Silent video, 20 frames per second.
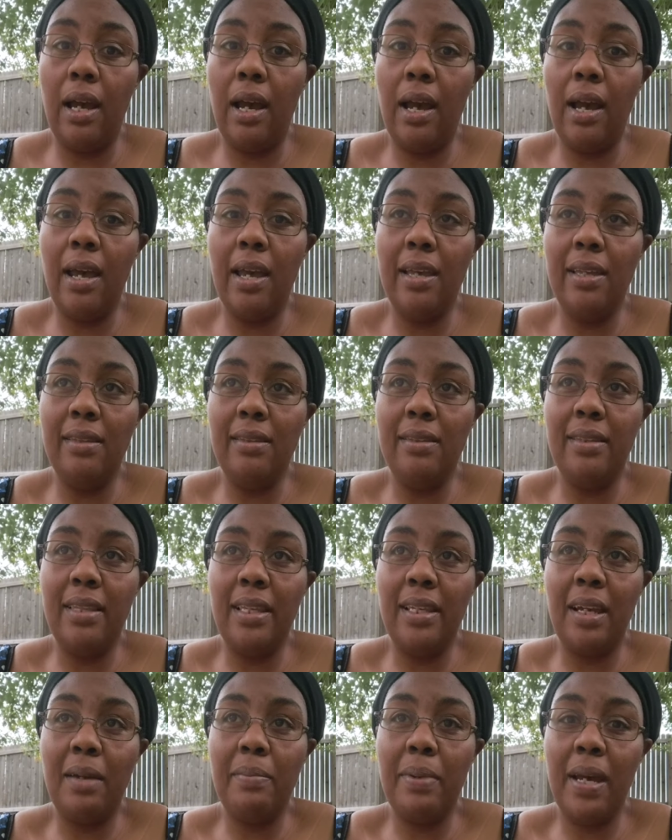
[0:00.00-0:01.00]
I
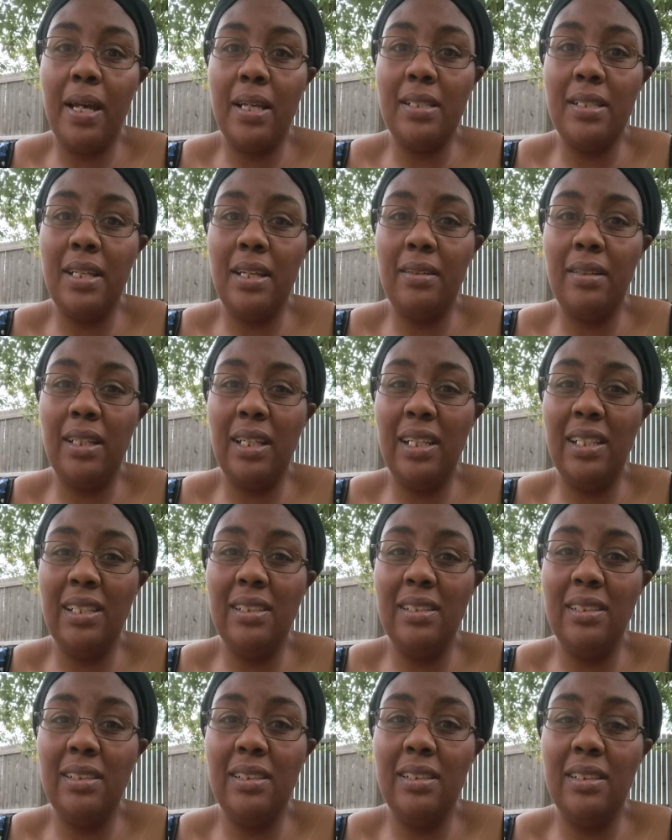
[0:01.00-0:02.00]
think I passed out
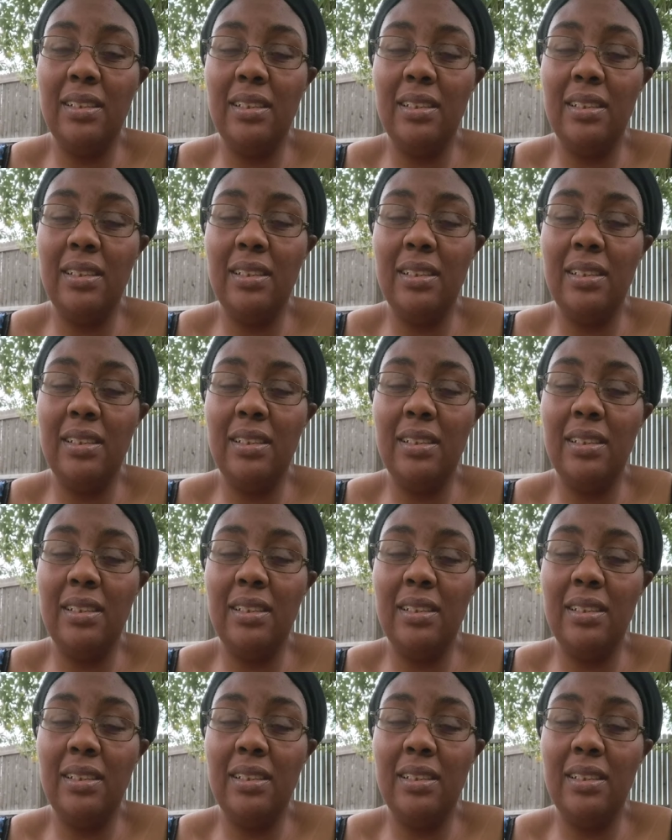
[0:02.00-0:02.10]
again.